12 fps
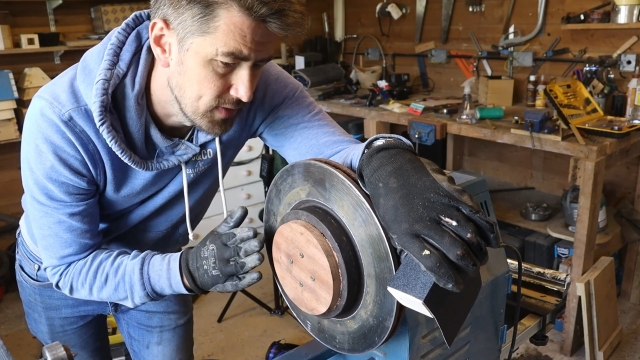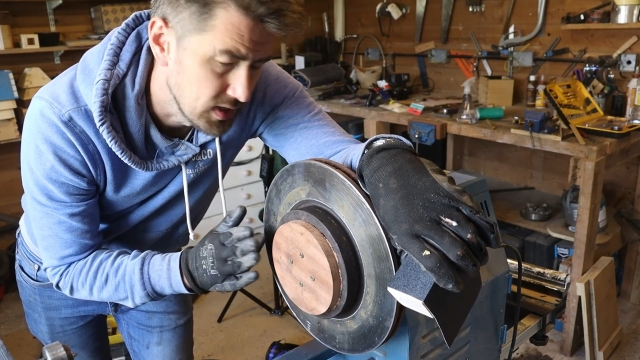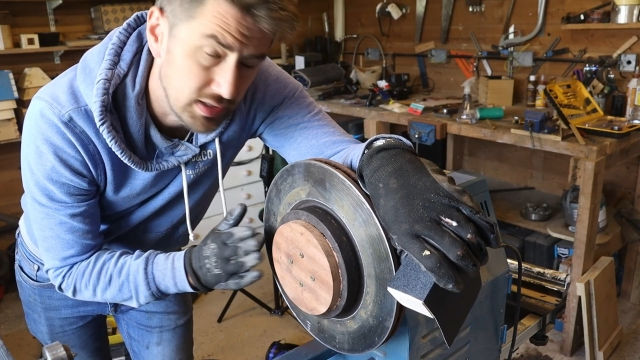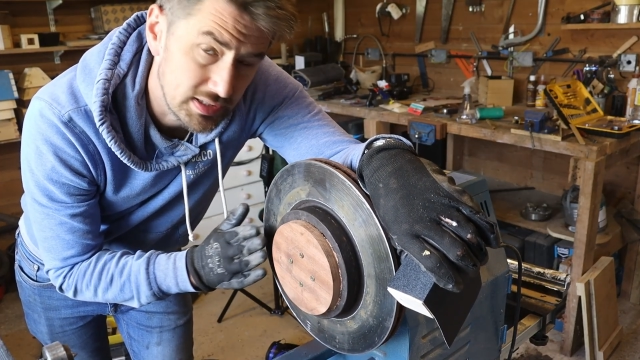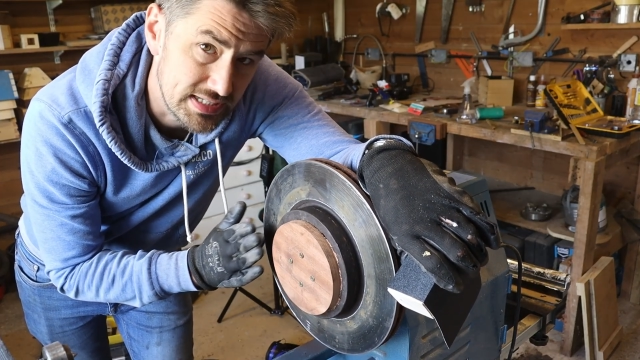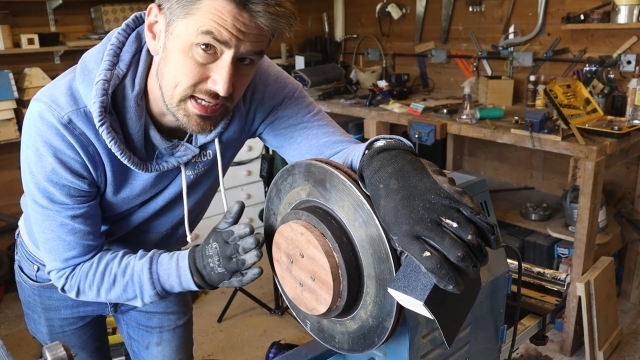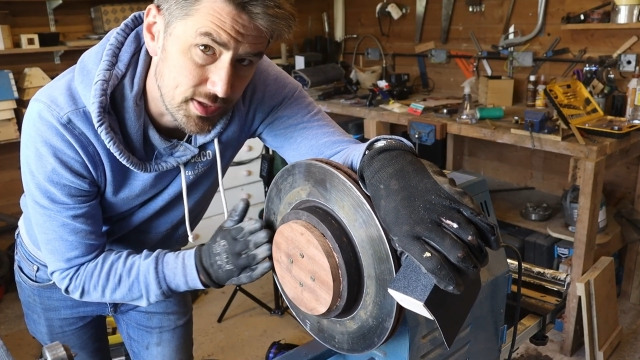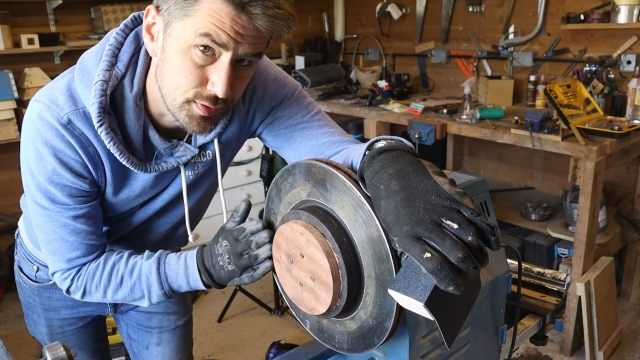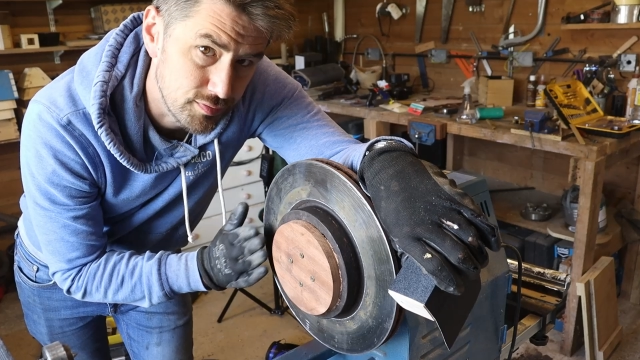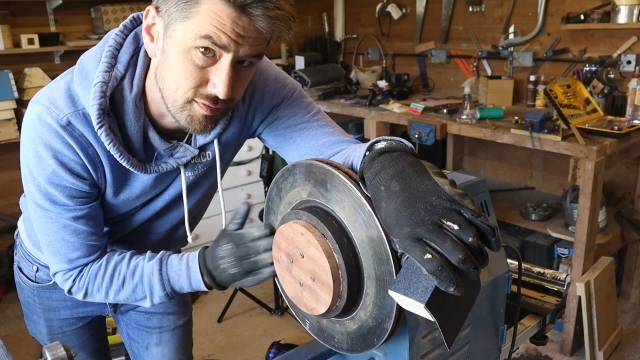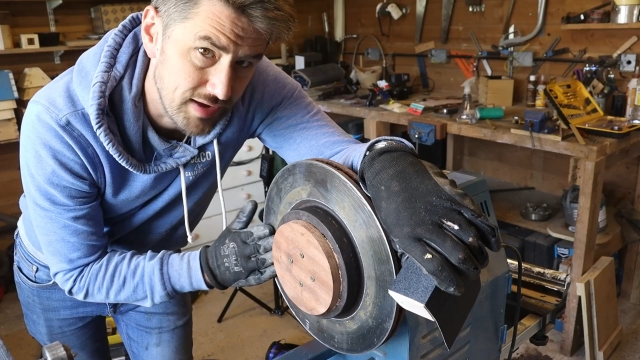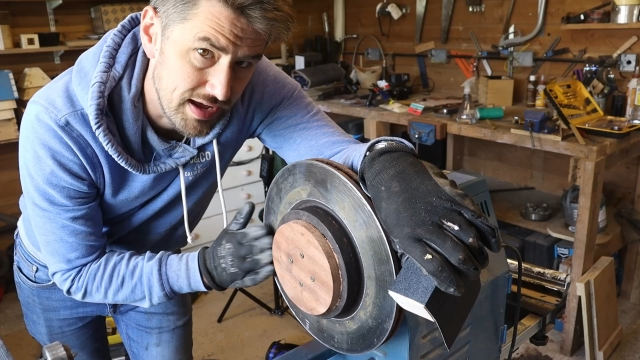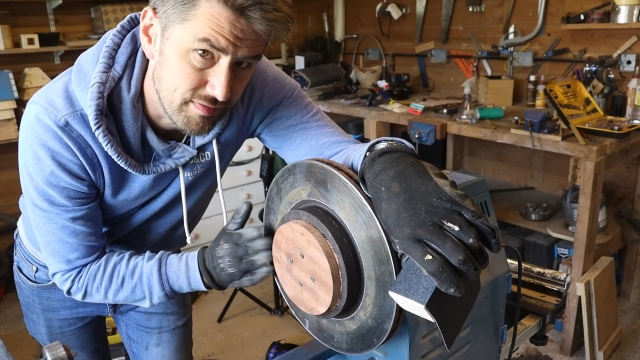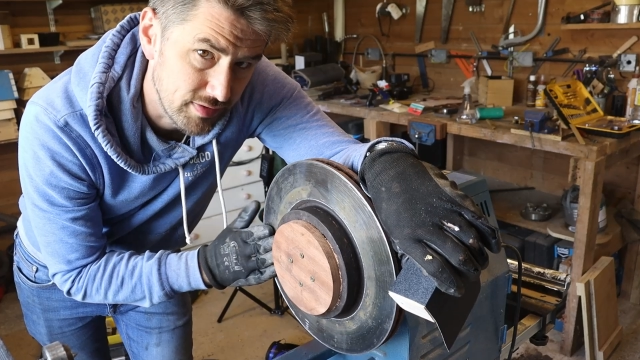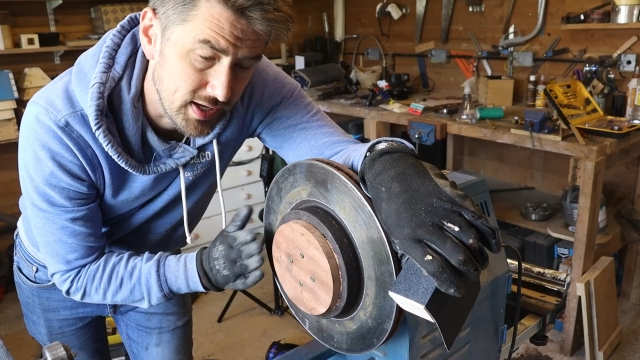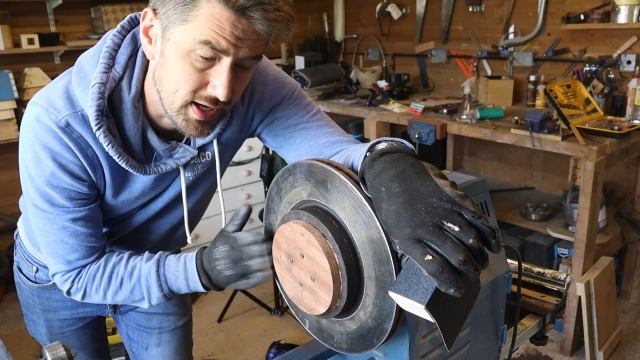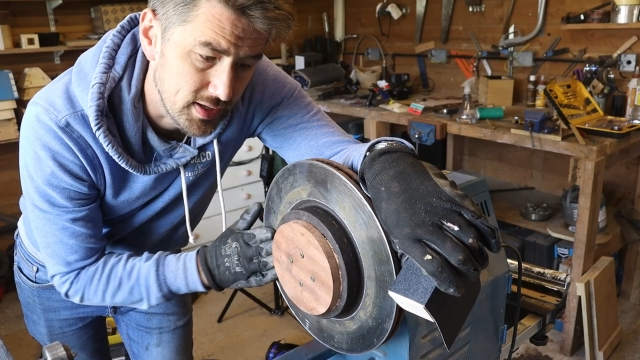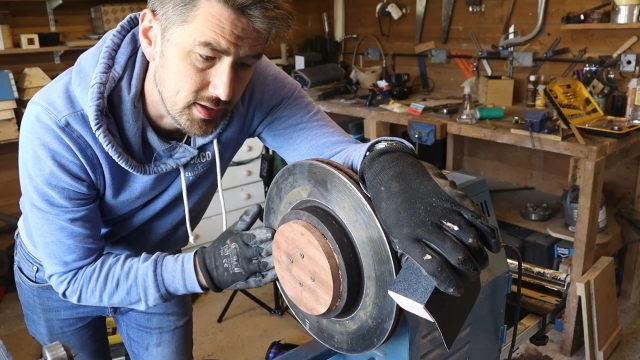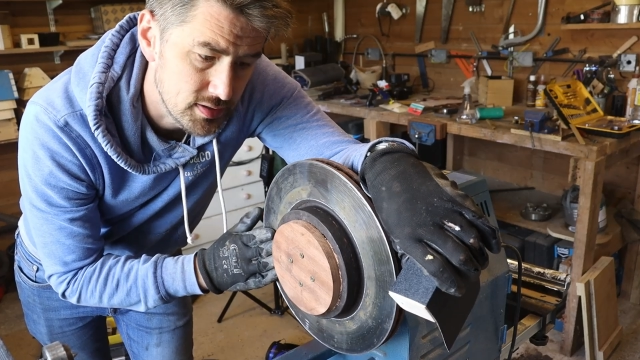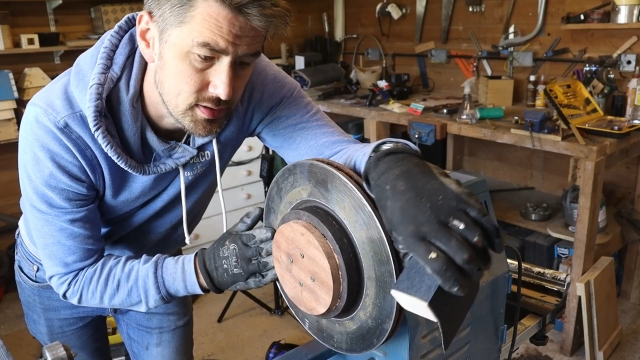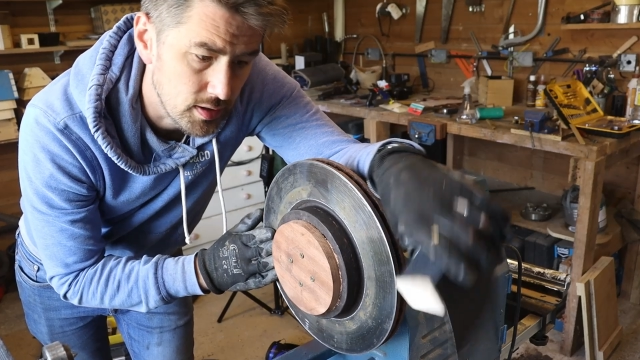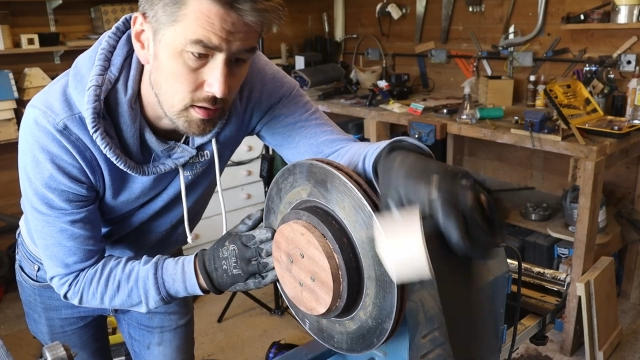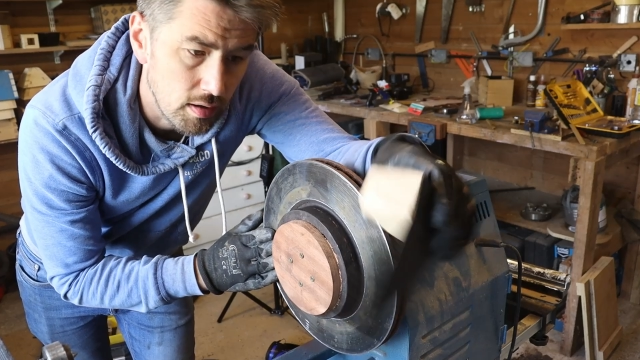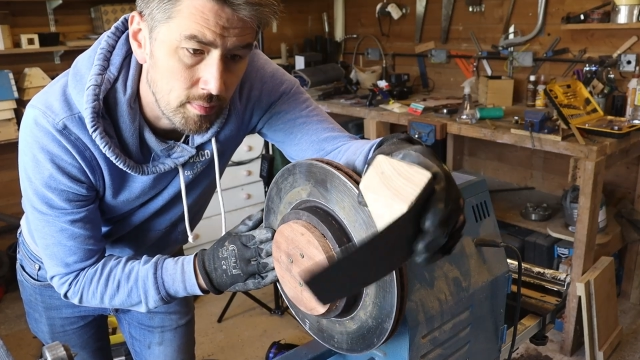I'd like to get those flat if I can.
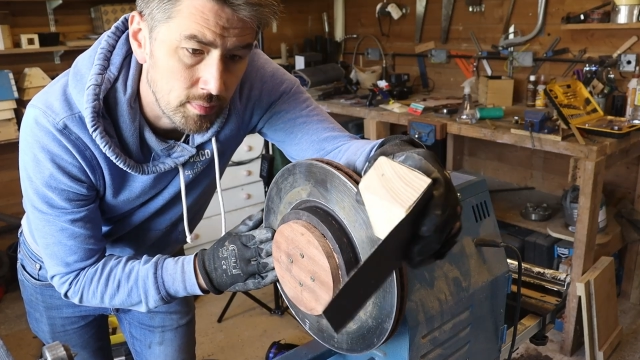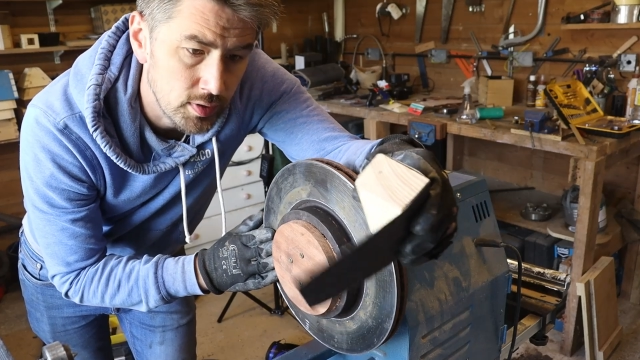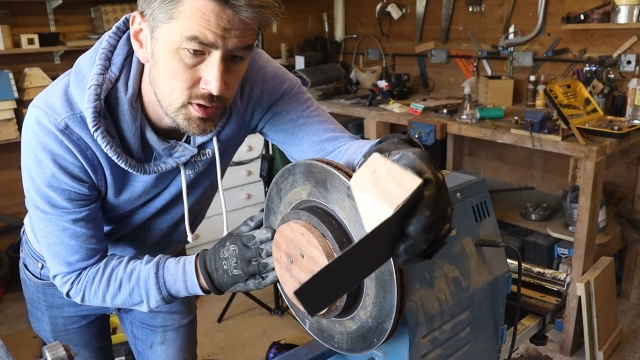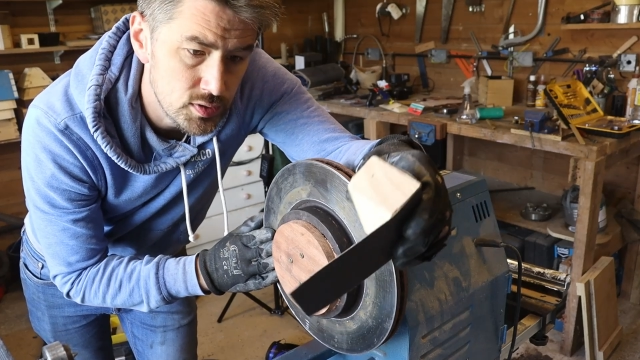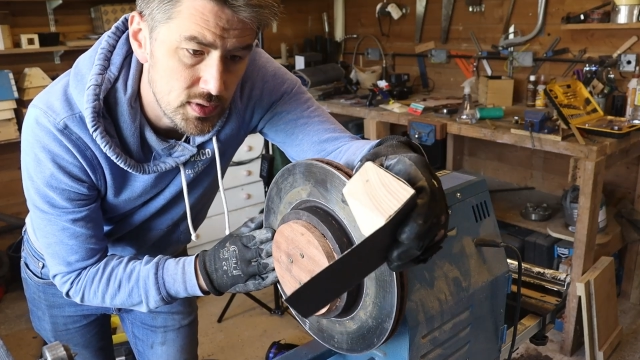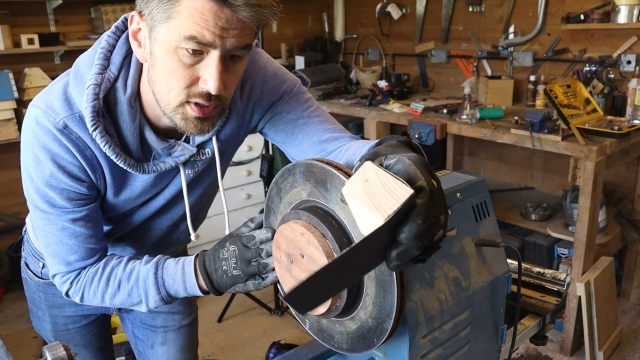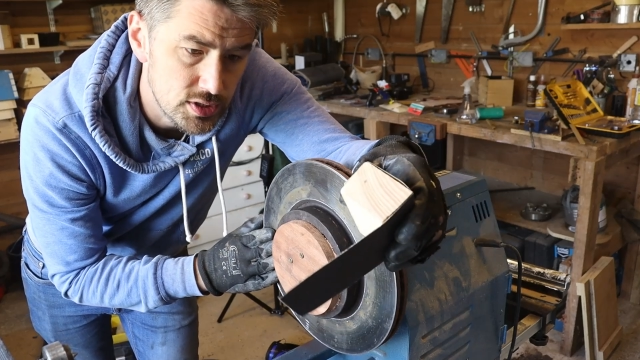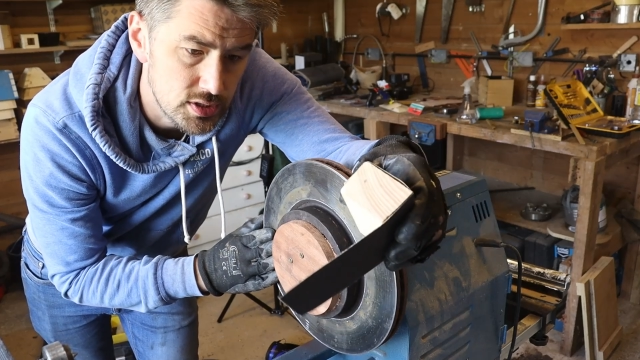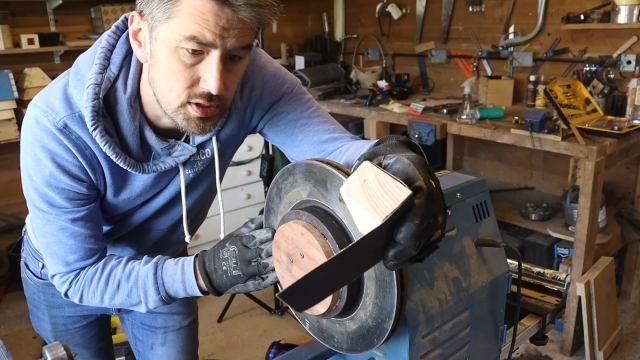So I'm going to switch